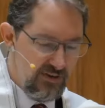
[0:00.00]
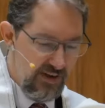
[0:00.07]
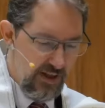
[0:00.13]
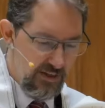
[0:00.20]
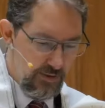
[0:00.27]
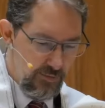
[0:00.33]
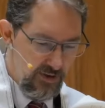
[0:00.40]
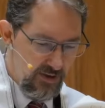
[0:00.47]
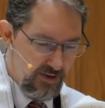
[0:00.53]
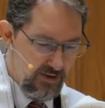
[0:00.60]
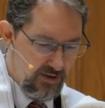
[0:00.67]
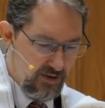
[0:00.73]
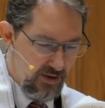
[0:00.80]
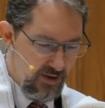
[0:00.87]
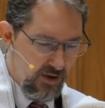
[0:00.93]
telling me?
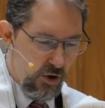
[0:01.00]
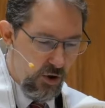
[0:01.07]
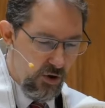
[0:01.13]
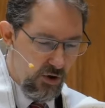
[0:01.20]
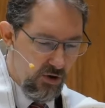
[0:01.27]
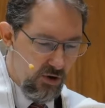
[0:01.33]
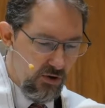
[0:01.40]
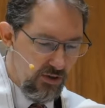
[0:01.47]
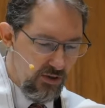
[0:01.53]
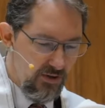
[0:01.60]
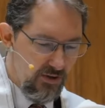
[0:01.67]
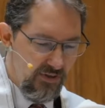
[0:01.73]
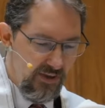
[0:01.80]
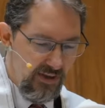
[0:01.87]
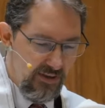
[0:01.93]
all
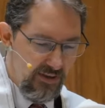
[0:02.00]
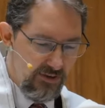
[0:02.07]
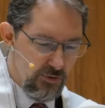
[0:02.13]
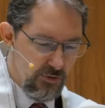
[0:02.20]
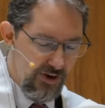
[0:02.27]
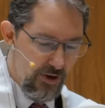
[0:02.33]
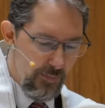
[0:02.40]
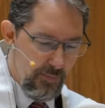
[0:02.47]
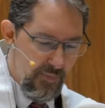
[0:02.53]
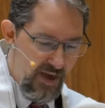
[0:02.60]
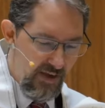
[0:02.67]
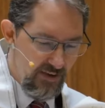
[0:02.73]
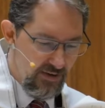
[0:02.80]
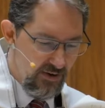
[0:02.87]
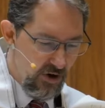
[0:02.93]
of the Israel
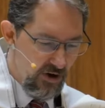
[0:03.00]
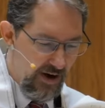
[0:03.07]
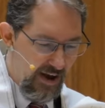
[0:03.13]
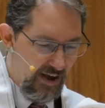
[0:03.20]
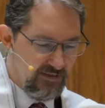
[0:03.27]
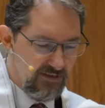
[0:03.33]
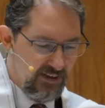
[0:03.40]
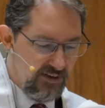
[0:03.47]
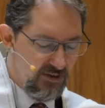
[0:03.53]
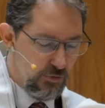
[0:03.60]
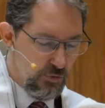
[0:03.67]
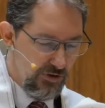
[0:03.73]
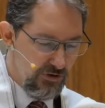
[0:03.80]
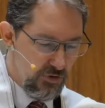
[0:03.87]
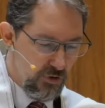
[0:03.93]
men are asking
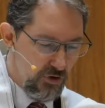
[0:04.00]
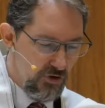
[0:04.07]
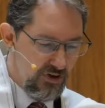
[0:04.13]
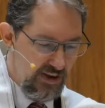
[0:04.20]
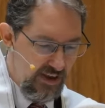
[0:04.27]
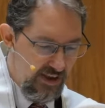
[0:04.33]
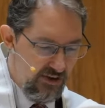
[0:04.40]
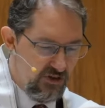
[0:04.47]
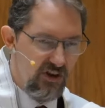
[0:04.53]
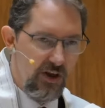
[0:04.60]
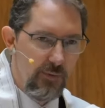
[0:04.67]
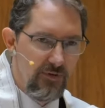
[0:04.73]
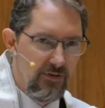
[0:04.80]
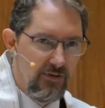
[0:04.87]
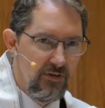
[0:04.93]
to return to
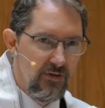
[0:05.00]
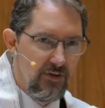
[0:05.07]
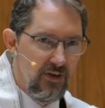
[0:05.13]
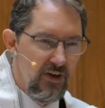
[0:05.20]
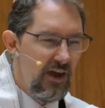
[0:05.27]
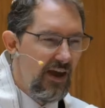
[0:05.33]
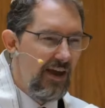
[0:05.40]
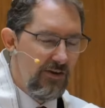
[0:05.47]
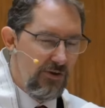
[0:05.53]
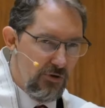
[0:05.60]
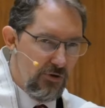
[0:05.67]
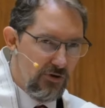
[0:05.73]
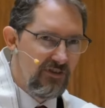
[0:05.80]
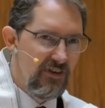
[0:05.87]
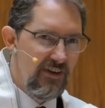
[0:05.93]
Egypt, and
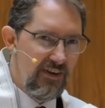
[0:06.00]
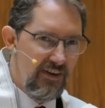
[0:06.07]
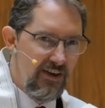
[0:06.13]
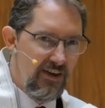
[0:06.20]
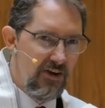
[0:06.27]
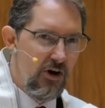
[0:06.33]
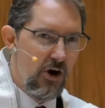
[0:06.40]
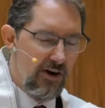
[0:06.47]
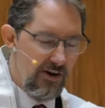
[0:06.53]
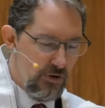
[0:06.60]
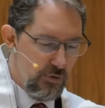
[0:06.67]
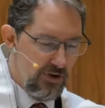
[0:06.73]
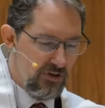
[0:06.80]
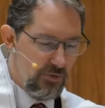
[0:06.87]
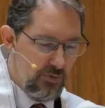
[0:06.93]
you're sitting here
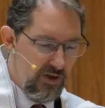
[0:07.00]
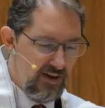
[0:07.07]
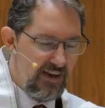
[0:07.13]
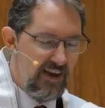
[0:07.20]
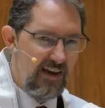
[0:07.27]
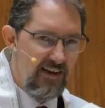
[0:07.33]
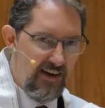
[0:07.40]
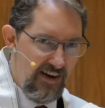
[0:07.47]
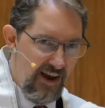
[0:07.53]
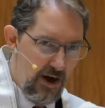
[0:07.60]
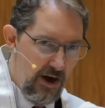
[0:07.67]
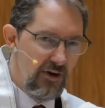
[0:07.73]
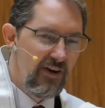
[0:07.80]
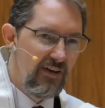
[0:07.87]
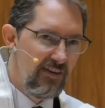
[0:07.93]
arguing with me to get an
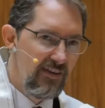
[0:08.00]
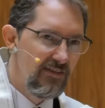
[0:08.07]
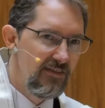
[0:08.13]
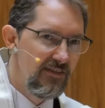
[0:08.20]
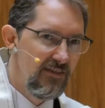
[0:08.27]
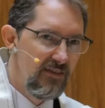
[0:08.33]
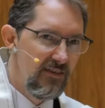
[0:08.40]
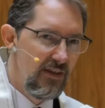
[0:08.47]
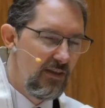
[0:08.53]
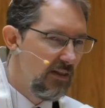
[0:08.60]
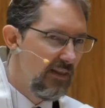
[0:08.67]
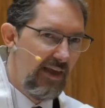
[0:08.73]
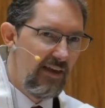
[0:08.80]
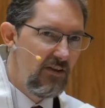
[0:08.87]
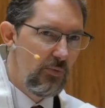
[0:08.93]
inheritance in the
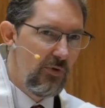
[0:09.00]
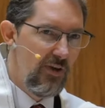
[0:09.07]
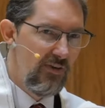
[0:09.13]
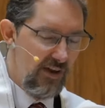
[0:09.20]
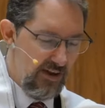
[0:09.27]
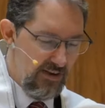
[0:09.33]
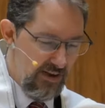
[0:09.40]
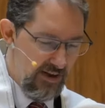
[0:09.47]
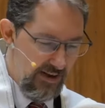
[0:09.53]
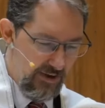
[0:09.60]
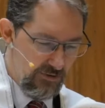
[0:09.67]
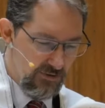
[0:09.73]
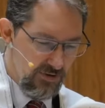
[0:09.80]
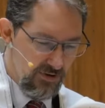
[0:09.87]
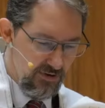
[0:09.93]
land we have not yet
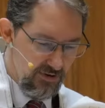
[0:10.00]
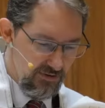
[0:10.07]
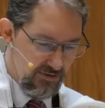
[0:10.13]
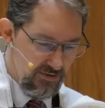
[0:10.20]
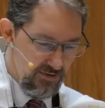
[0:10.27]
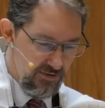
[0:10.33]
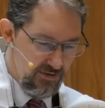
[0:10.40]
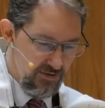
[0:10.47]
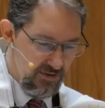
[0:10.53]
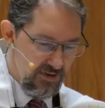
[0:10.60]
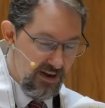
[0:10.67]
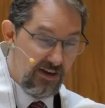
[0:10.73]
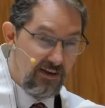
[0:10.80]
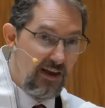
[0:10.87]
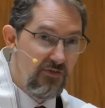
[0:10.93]
entered,
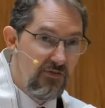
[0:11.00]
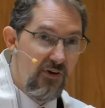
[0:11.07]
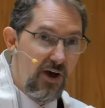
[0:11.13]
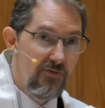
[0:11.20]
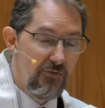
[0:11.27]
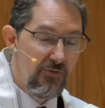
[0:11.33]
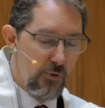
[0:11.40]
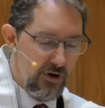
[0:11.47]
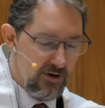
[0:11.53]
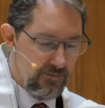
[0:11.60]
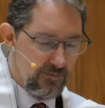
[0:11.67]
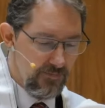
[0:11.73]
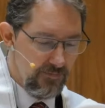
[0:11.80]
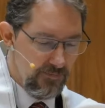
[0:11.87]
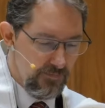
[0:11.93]
not yet fought for?
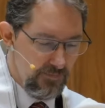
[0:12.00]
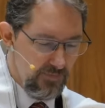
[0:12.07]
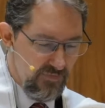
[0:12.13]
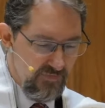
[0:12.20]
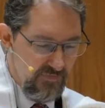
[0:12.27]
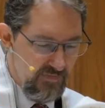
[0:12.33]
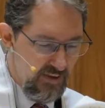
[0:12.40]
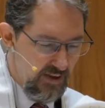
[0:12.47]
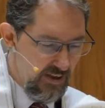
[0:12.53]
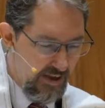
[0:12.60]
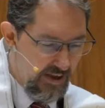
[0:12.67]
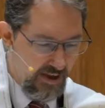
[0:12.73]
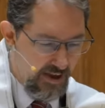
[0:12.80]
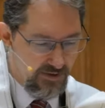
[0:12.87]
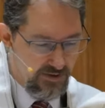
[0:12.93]
And
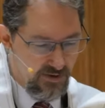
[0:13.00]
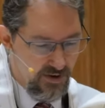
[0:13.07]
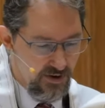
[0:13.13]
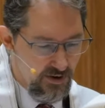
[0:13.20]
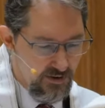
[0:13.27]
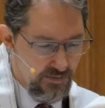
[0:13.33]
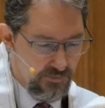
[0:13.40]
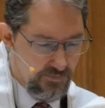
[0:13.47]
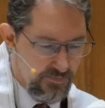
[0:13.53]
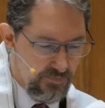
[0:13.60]
they answered,